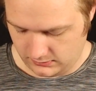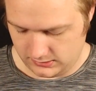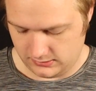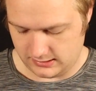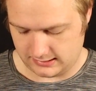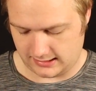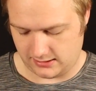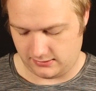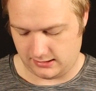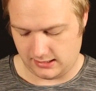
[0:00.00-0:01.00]
We'll do
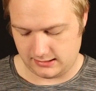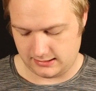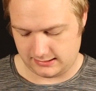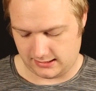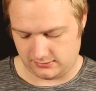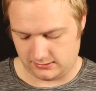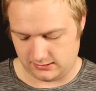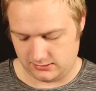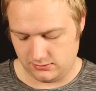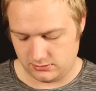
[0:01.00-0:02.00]
discount, and I discount
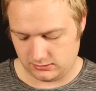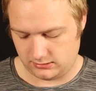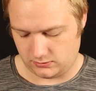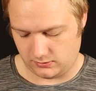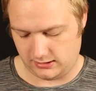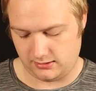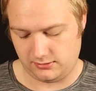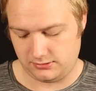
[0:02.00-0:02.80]
this, usually $20.